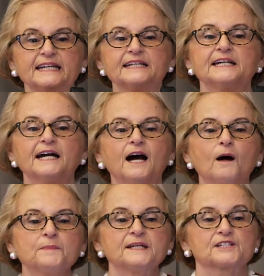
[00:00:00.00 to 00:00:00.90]
need to
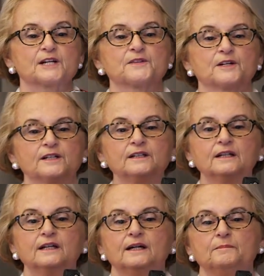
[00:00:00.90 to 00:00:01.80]
help each other
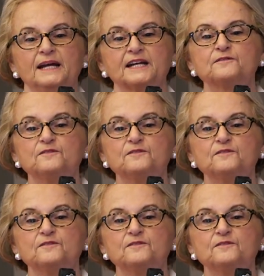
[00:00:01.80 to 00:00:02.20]
make